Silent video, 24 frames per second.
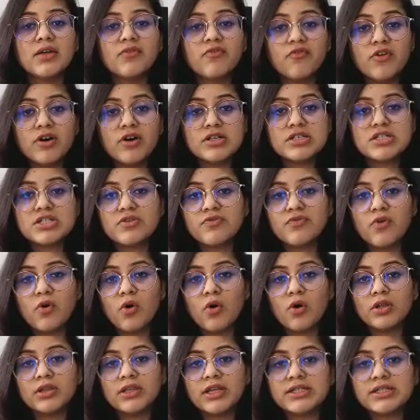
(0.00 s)
first of
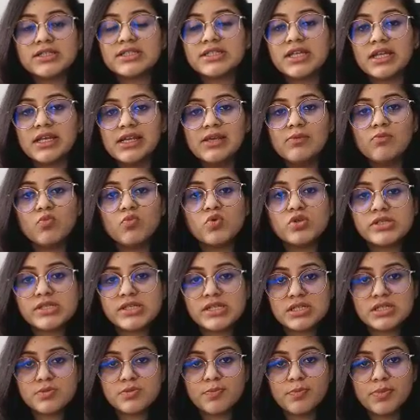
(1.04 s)
all, that Salim
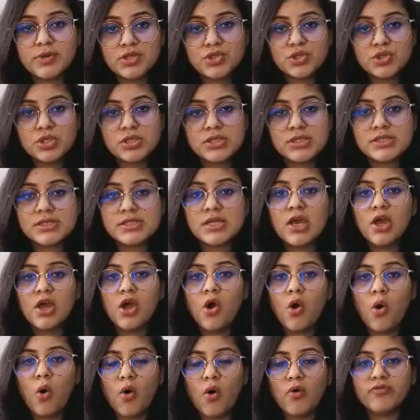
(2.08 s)
was suspicious
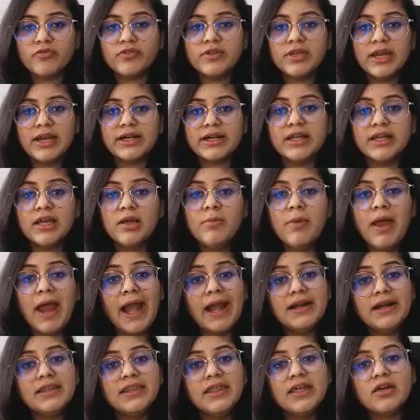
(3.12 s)
of the ATM
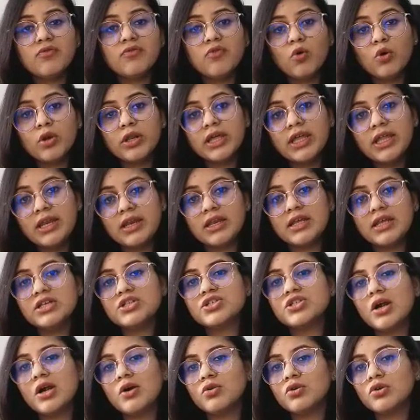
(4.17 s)
and therefore he
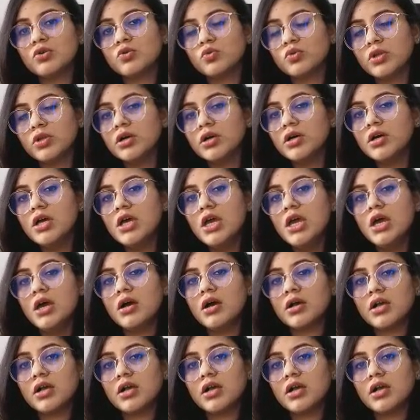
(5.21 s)
reached out to the